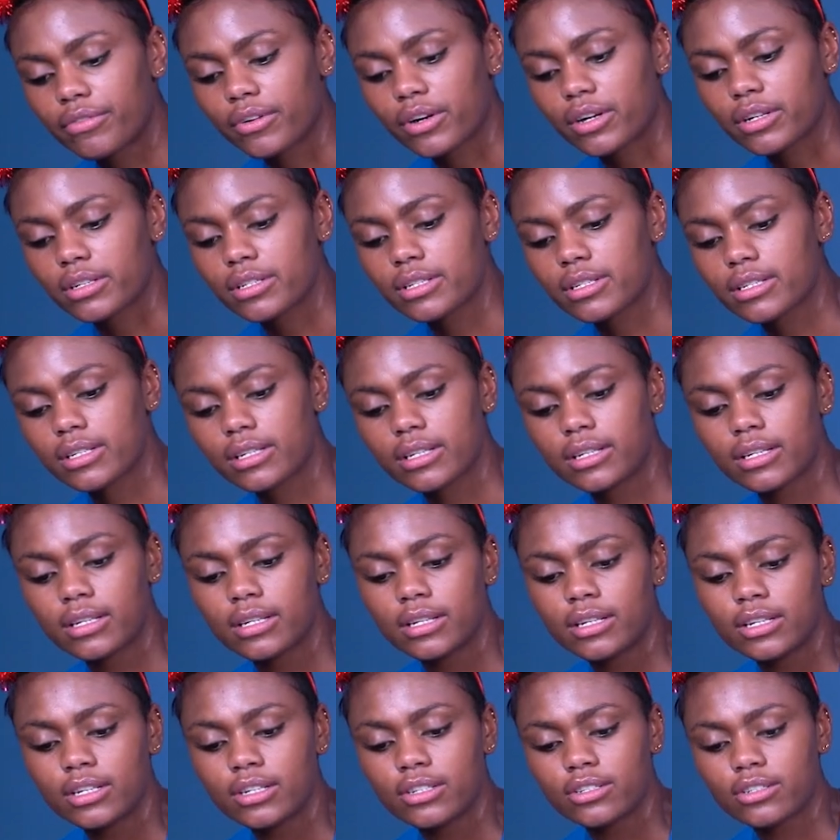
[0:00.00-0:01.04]
first
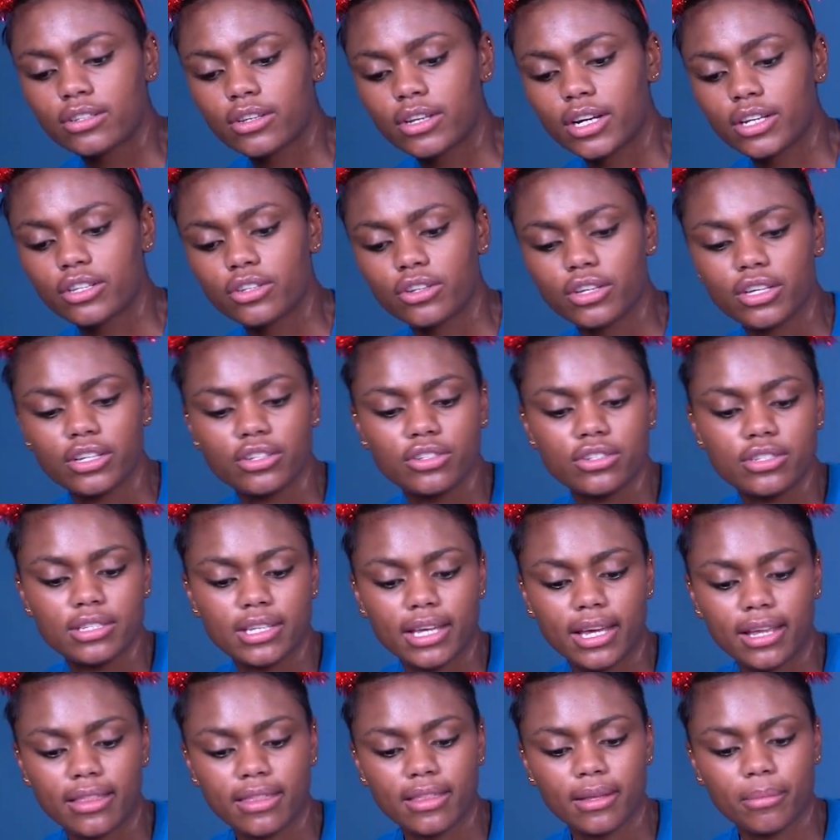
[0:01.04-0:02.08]
so that you can just
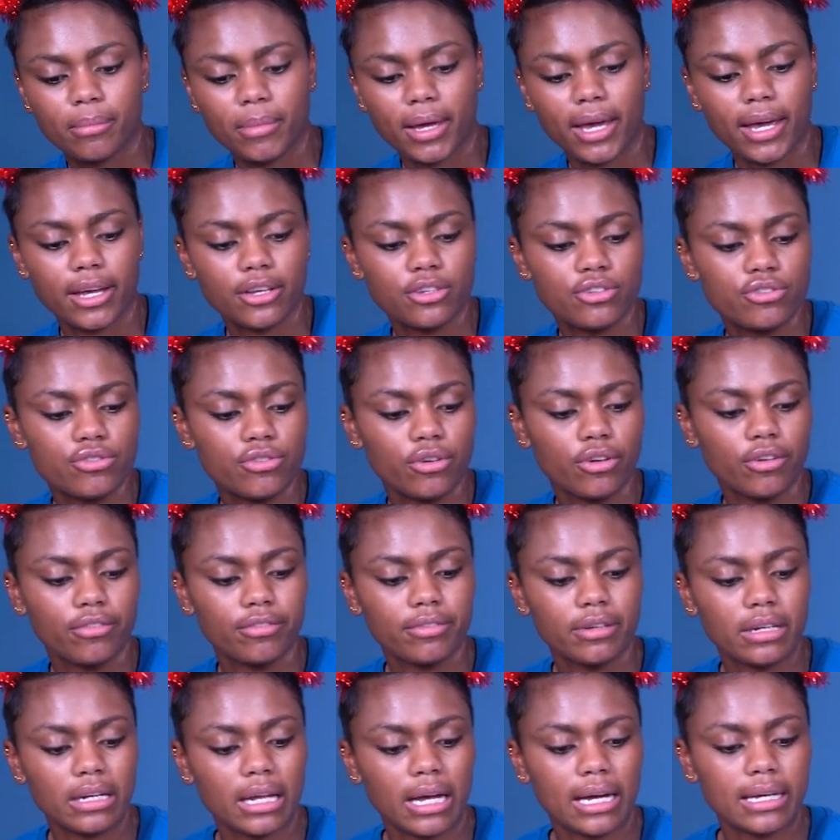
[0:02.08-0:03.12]
get them edged off
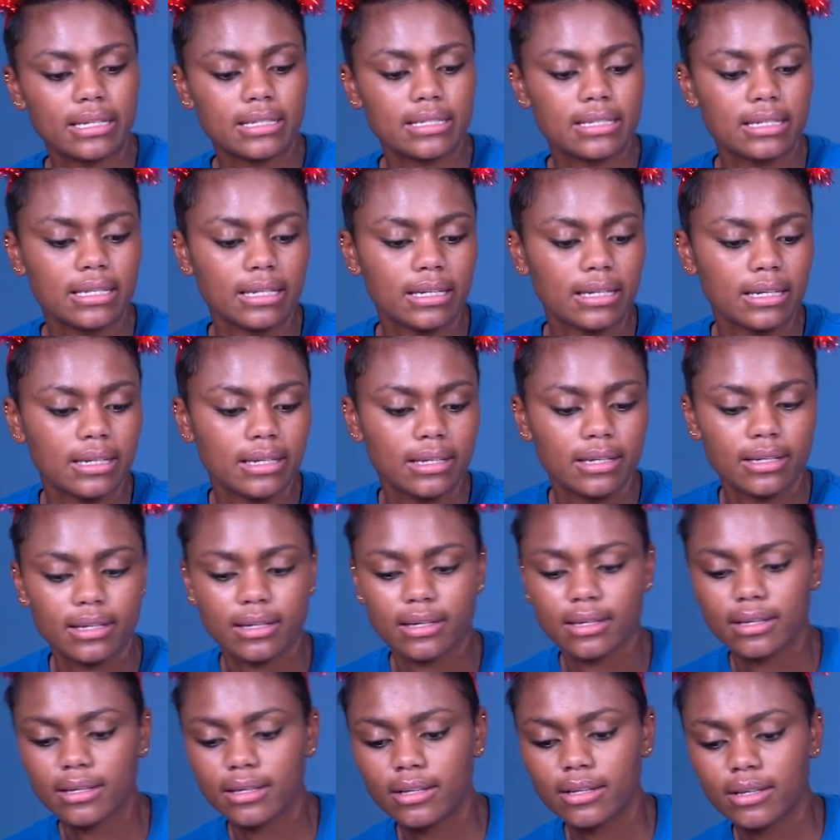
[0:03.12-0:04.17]
nicely.
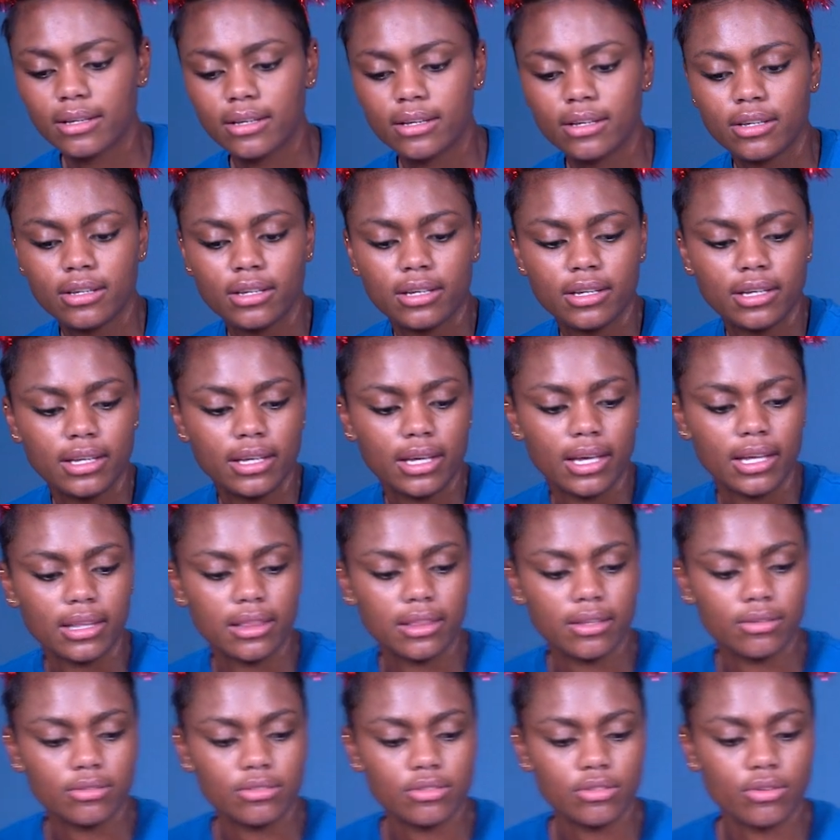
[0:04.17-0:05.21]
Get
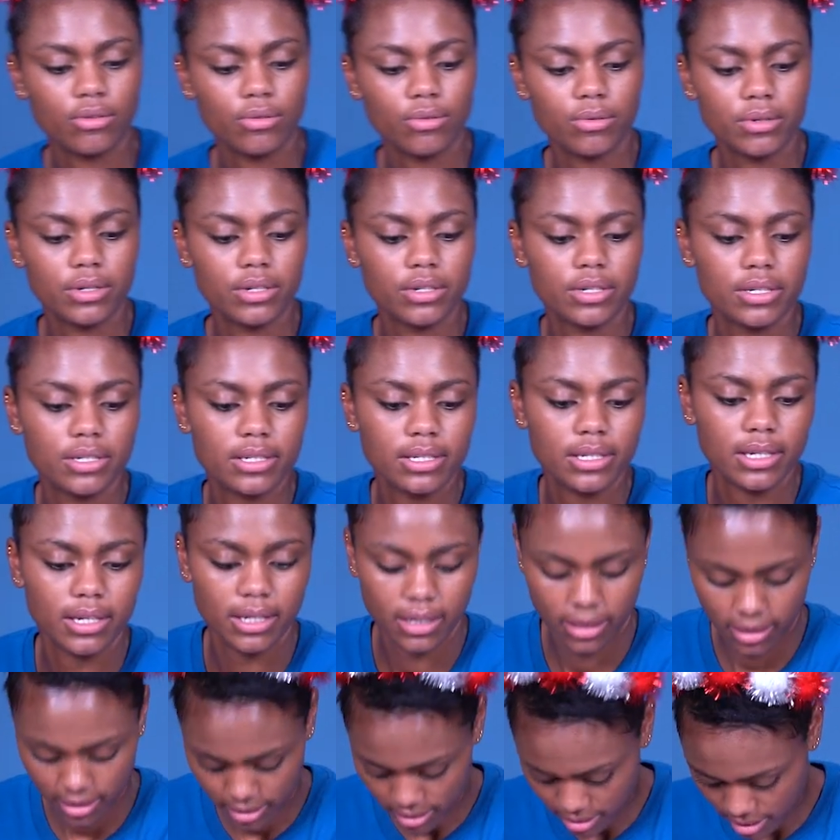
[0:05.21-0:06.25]
those corners
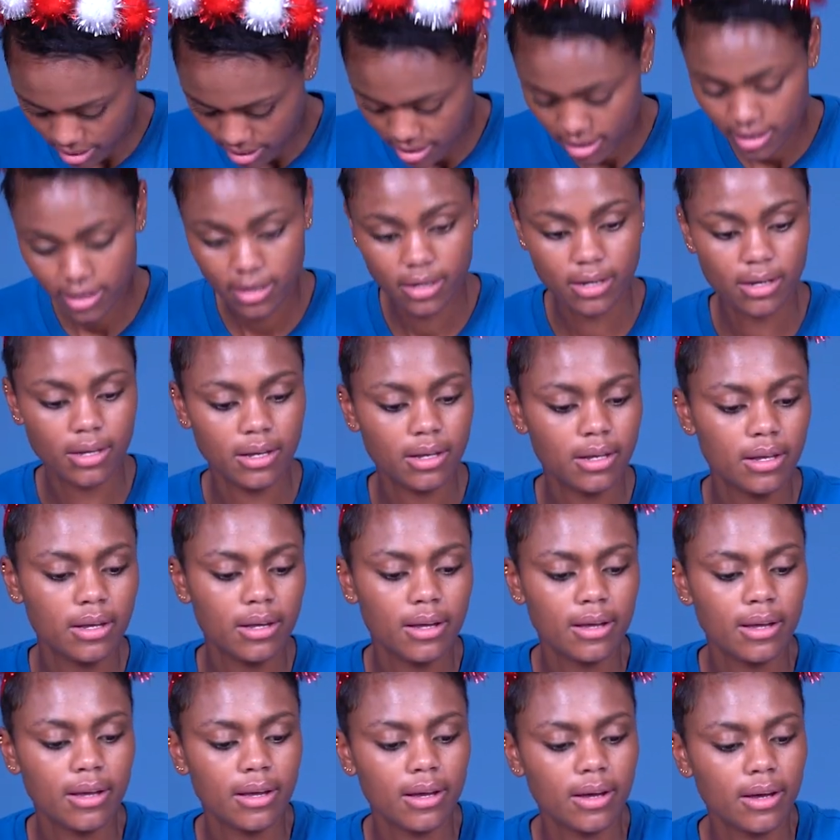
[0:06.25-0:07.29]
in.
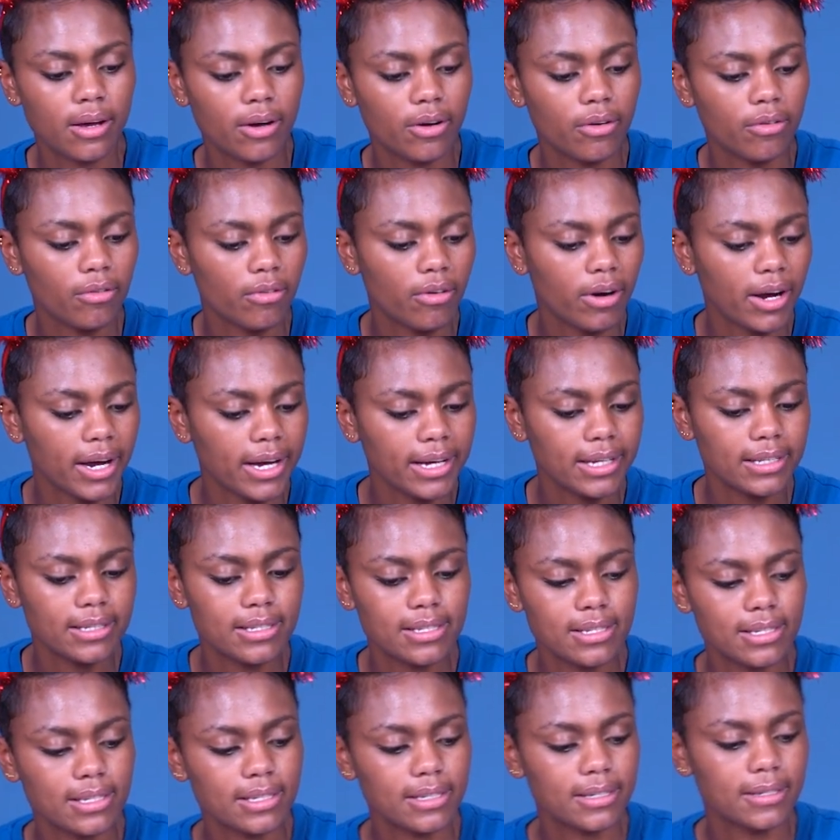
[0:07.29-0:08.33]
All
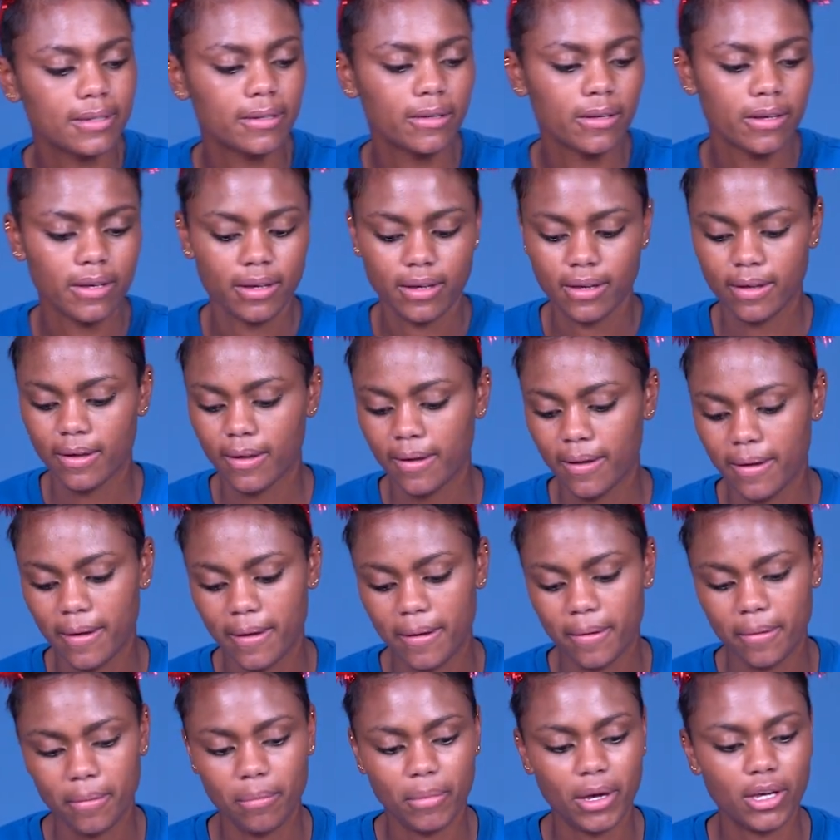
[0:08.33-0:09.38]
right.
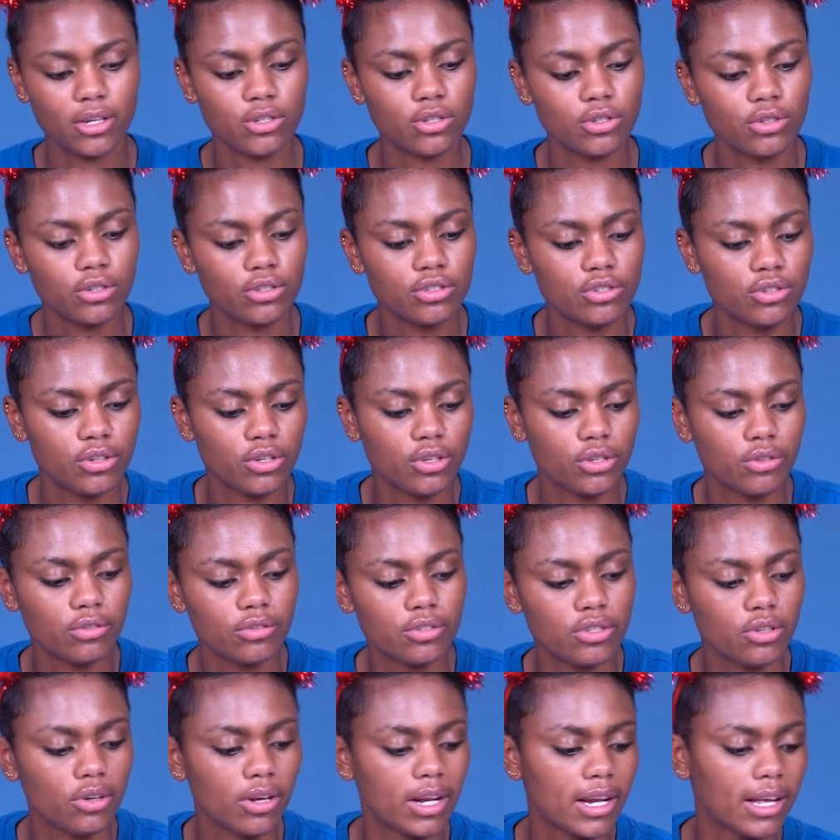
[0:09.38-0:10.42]
Make sure to use
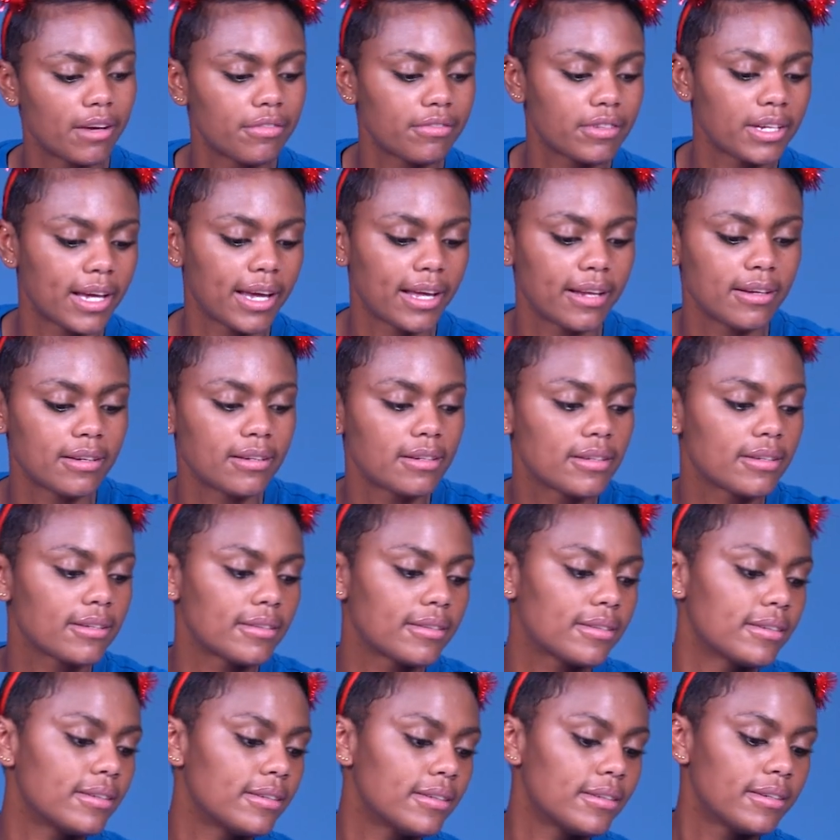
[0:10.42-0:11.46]
your left hand.
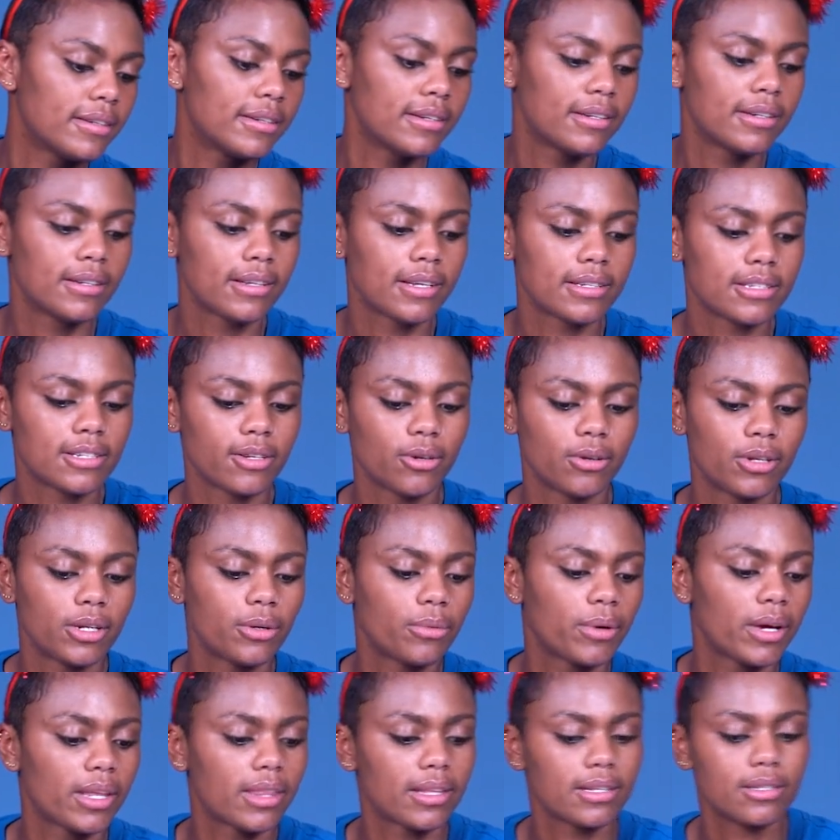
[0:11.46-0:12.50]
It's the only
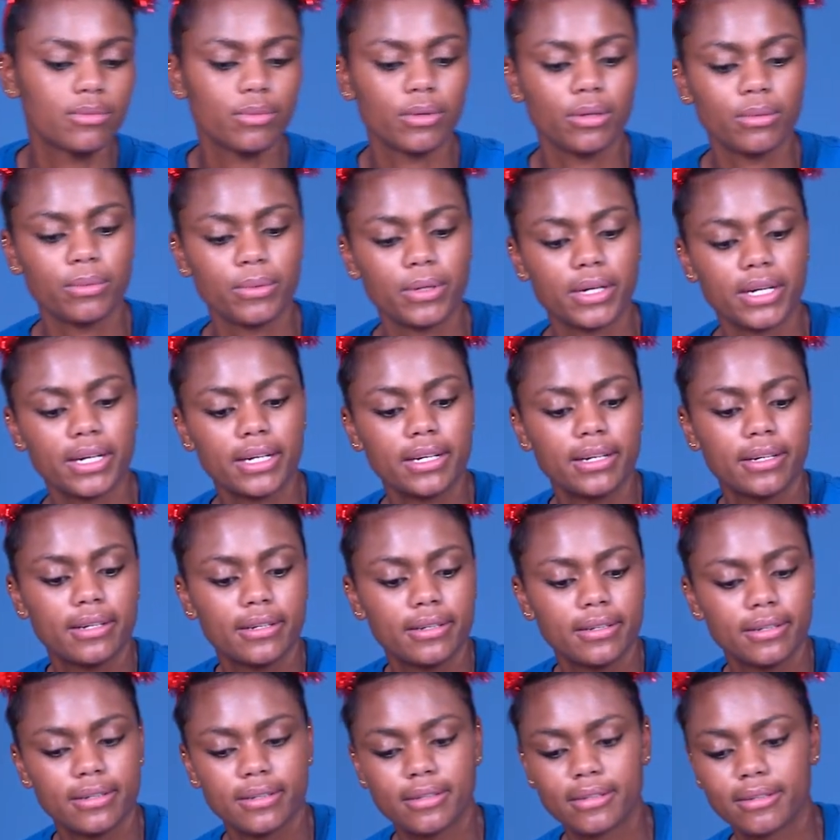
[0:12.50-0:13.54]
way this will work.
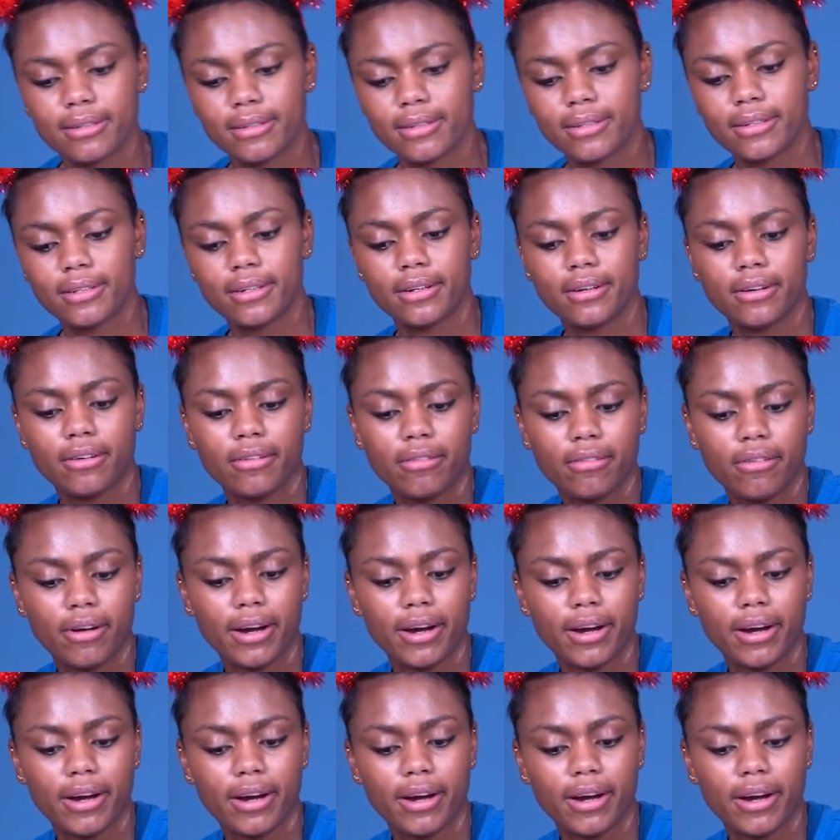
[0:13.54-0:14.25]
All